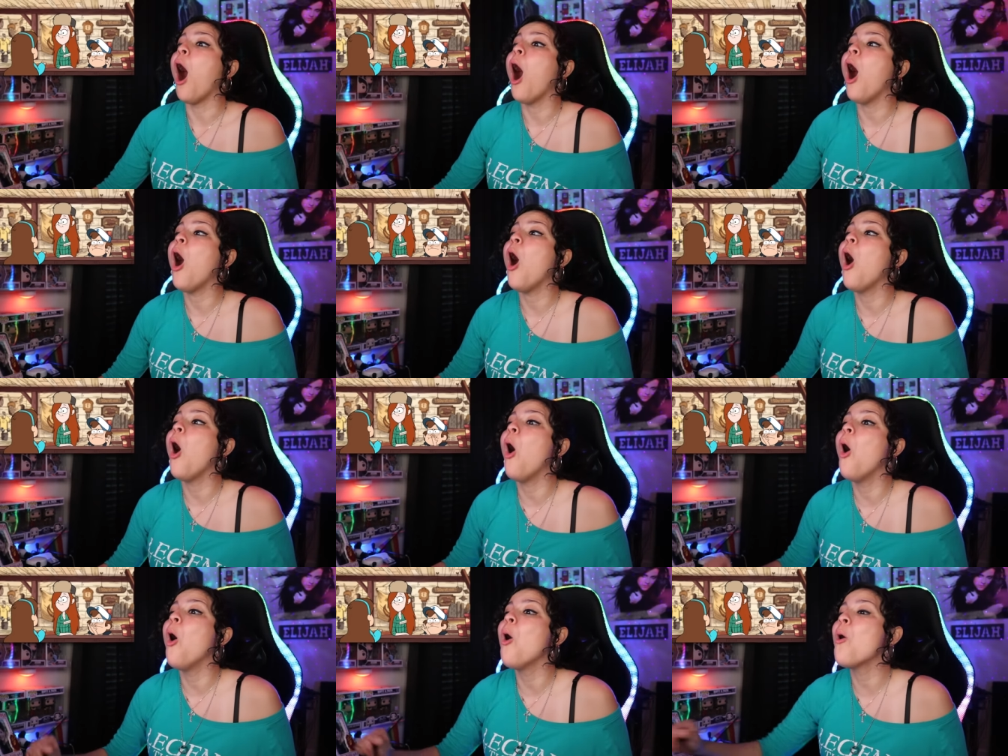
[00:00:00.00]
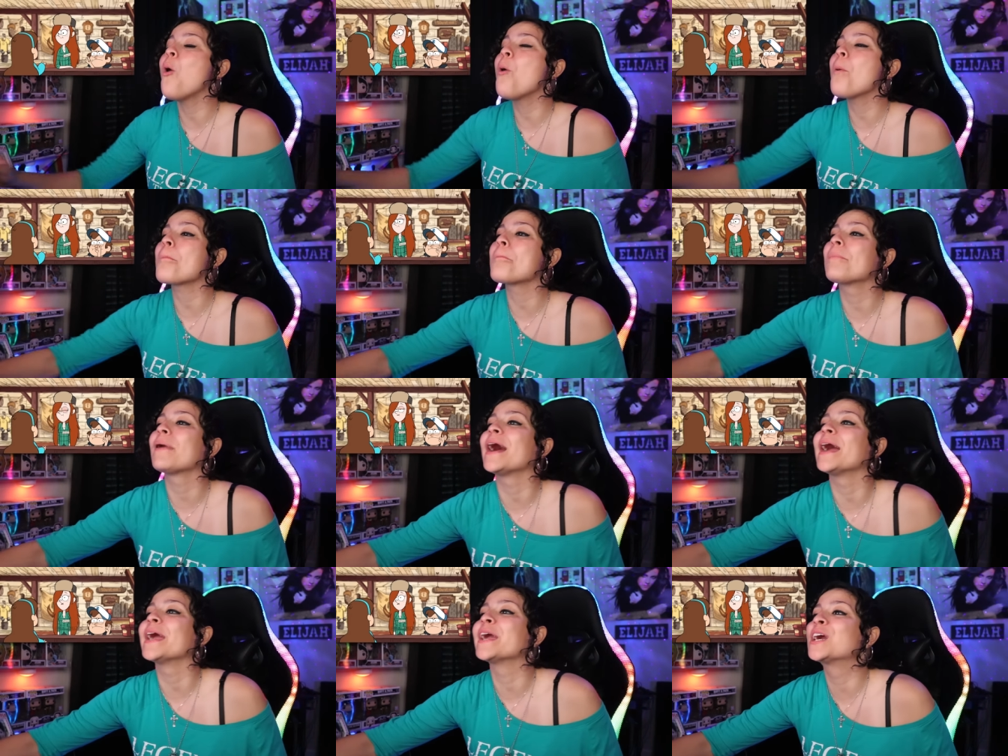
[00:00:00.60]
oh
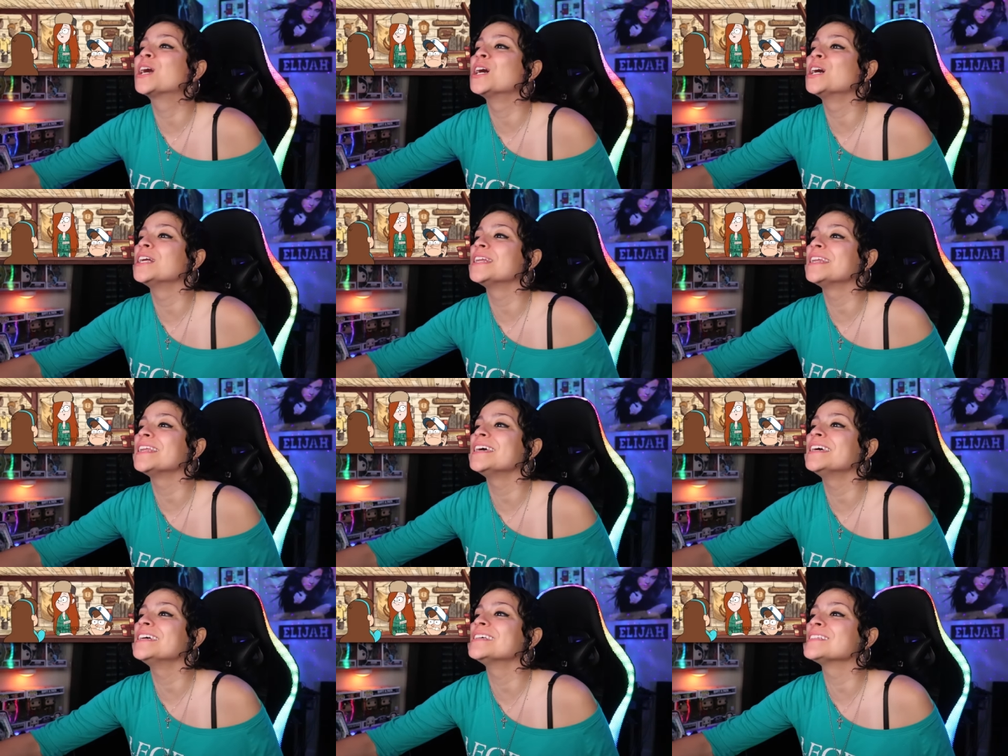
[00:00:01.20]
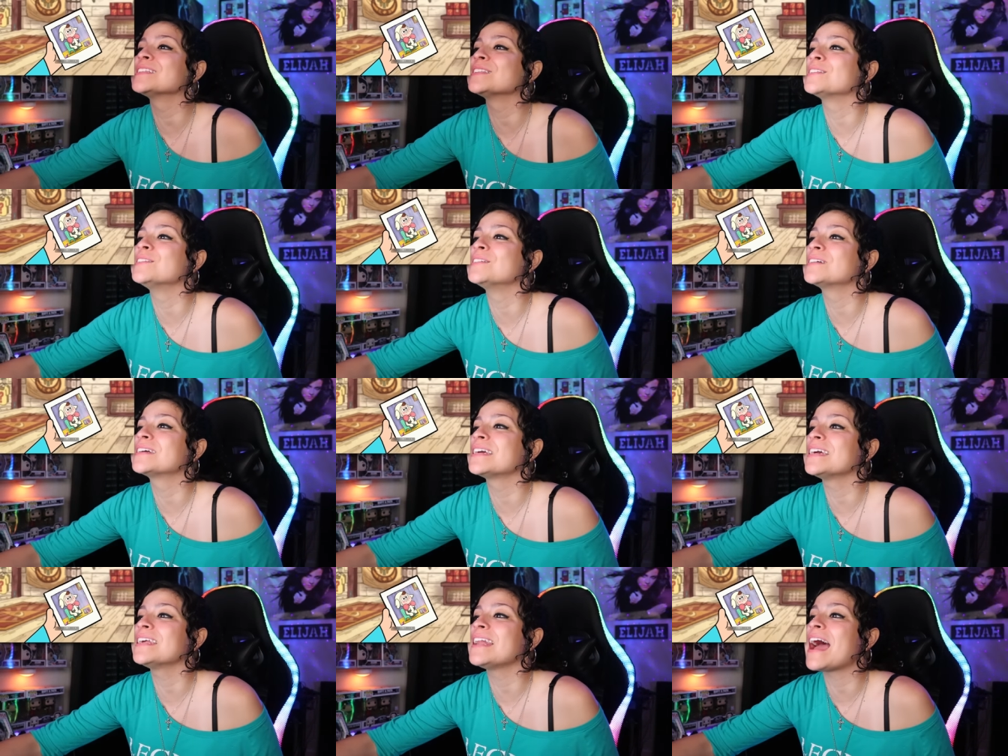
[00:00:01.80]
my goodness,
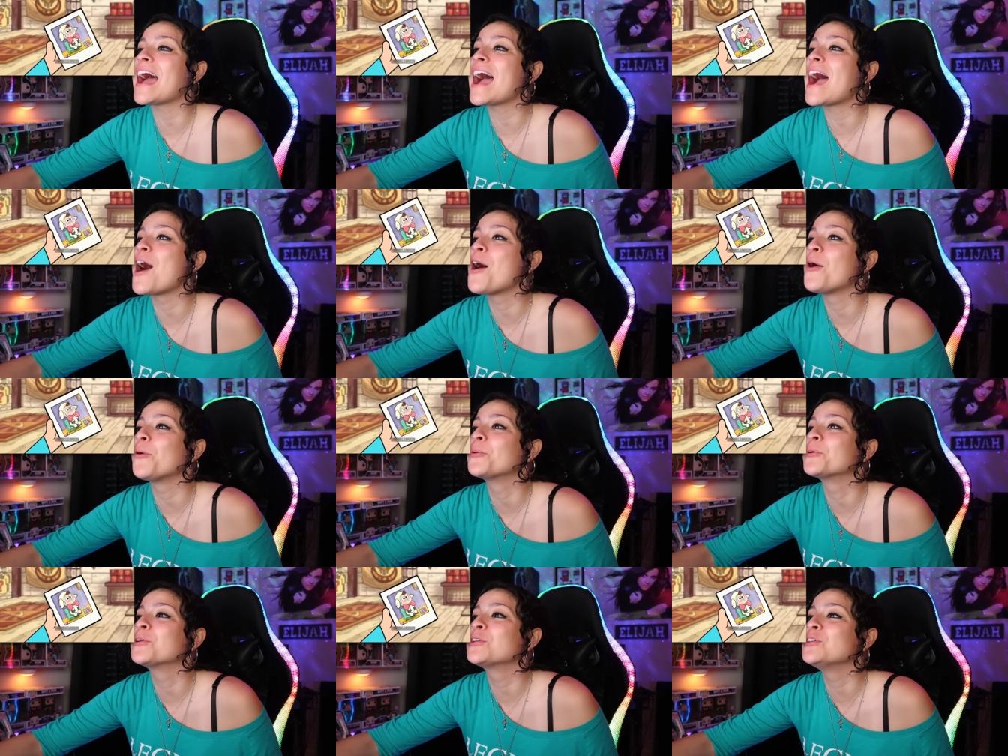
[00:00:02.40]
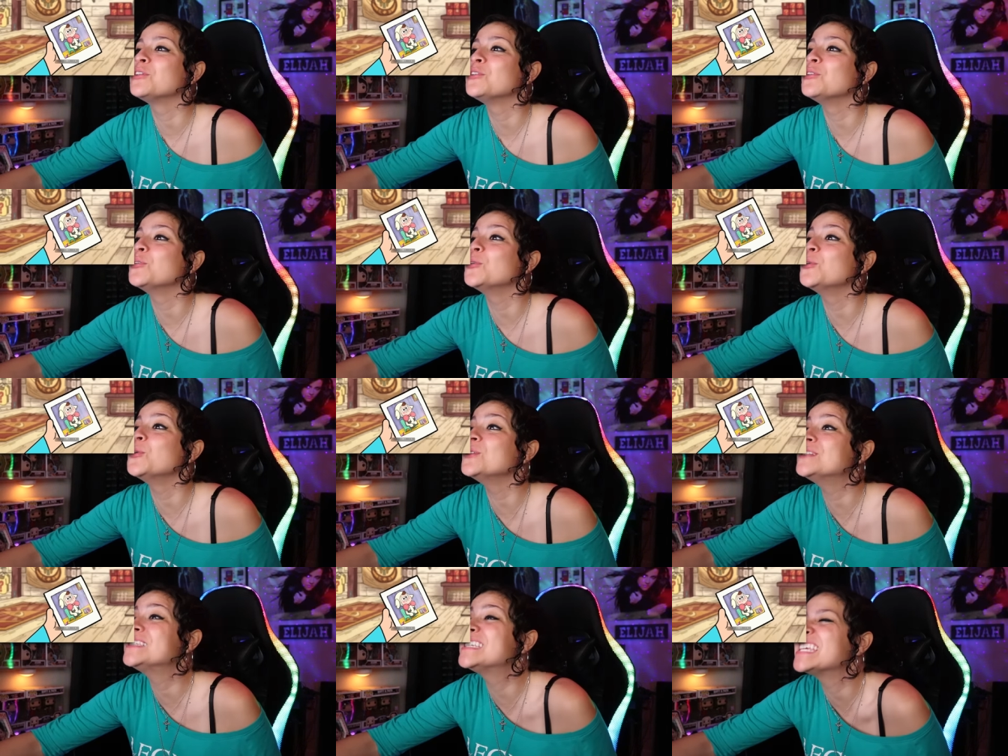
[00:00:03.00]
look at how
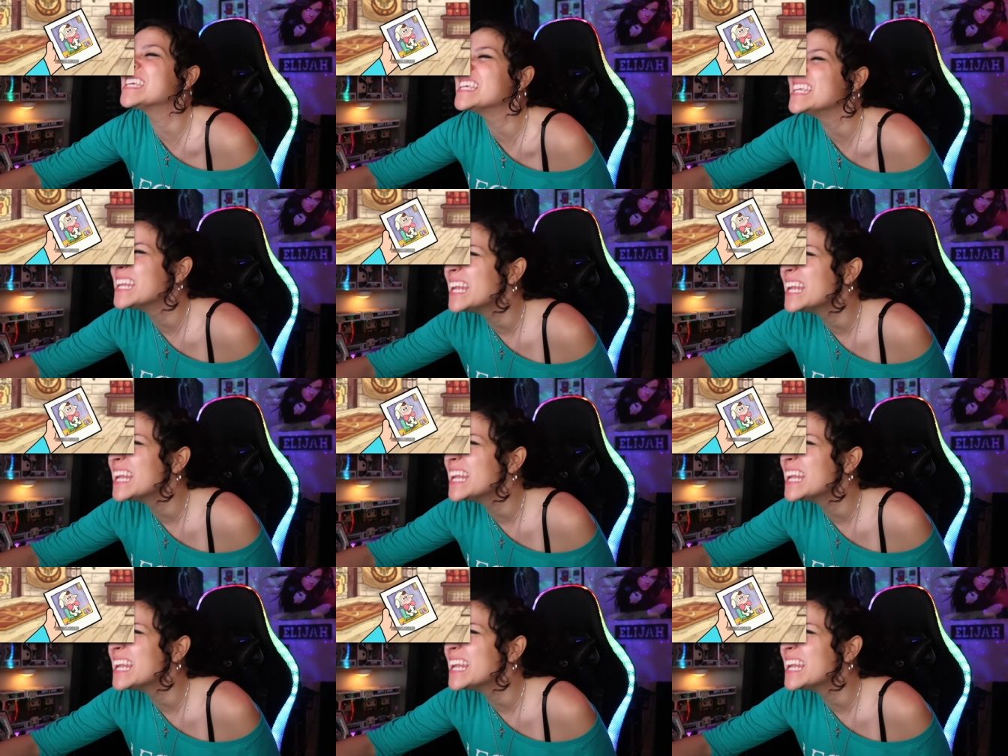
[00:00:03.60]
cute.